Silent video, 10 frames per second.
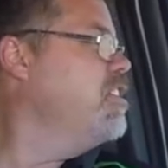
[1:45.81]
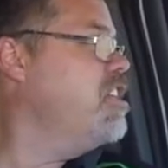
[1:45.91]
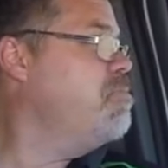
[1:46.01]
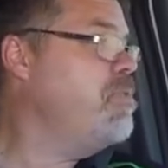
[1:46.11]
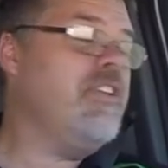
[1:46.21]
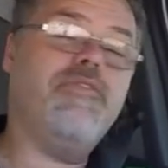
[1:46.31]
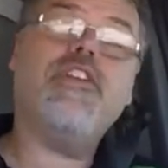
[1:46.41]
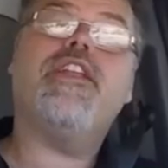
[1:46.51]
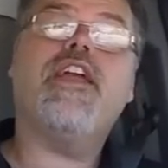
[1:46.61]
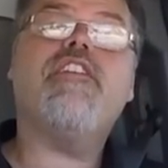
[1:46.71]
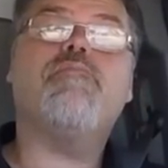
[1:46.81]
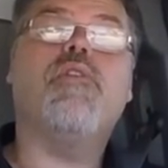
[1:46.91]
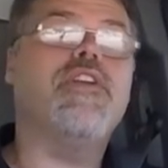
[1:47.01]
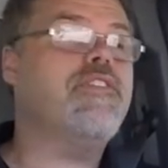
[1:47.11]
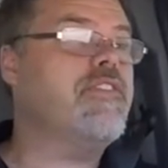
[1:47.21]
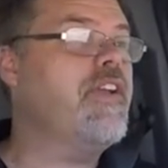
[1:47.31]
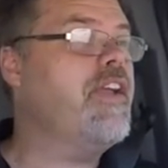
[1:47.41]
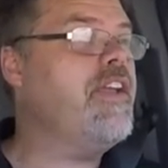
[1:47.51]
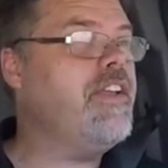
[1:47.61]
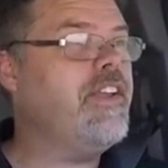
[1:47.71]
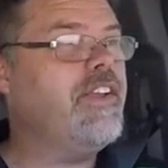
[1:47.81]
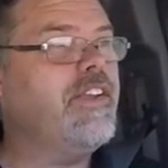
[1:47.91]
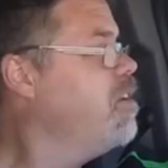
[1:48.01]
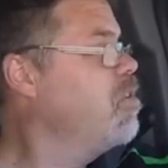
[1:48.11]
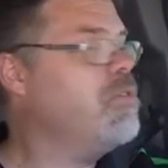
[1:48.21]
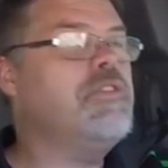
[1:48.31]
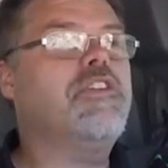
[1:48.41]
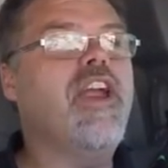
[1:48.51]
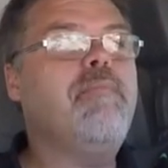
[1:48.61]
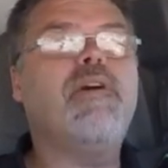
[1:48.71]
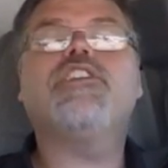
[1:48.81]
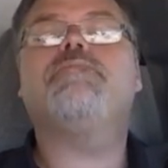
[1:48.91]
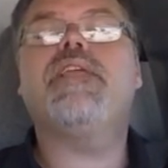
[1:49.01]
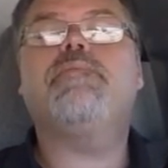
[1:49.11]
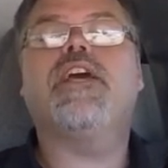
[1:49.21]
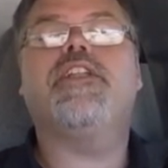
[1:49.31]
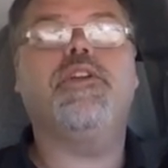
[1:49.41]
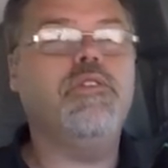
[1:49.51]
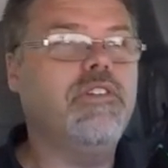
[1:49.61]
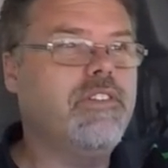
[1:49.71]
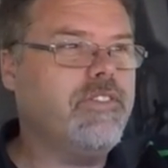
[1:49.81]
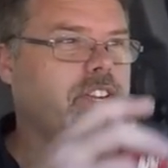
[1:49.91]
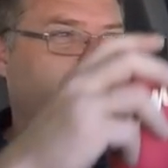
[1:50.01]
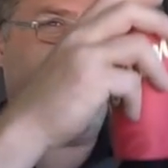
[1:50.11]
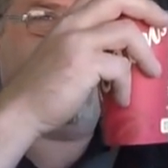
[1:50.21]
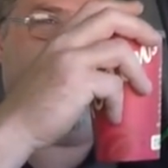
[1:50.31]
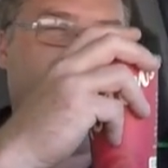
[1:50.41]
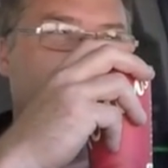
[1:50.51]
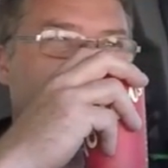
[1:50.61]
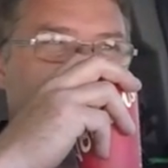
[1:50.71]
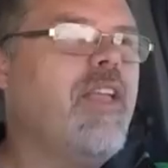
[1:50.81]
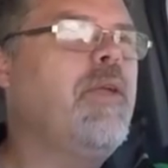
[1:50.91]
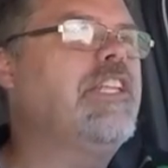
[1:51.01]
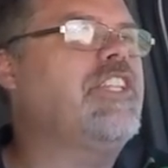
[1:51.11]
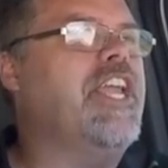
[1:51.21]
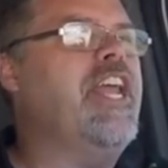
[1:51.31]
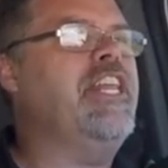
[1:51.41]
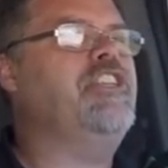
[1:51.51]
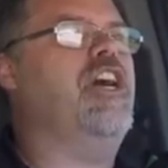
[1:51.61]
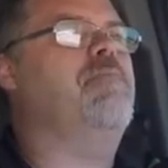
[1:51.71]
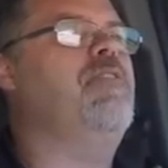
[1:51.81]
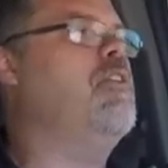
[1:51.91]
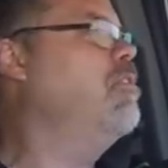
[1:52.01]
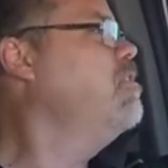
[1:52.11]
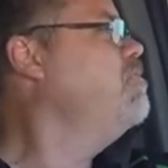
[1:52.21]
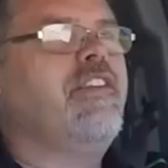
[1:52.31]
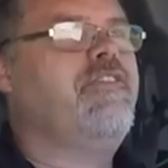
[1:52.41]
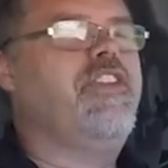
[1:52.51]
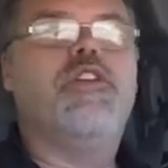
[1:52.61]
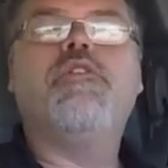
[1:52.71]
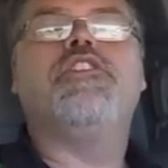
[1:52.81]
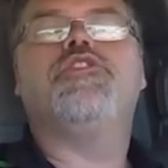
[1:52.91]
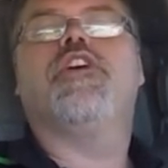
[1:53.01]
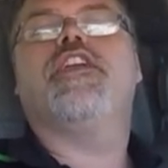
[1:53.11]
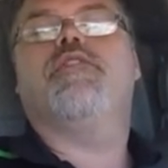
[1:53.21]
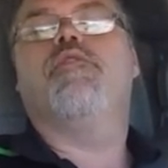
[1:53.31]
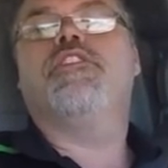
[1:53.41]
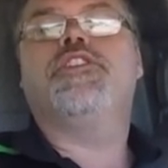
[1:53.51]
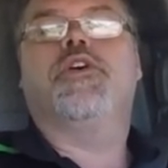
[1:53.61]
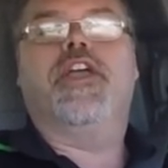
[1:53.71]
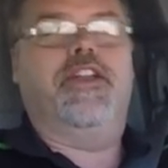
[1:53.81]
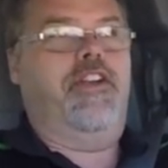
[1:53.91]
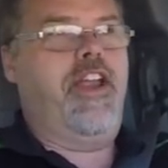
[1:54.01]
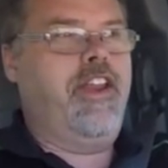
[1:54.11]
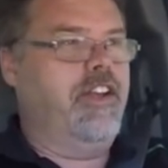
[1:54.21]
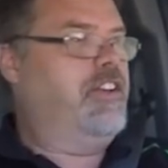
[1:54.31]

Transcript: She's pretty freaking nice, boys, eh? Work with a great bunch of people I do. Freaking right I do. It's like any job though. If you don't enjoy it, you won't enjoy it, right?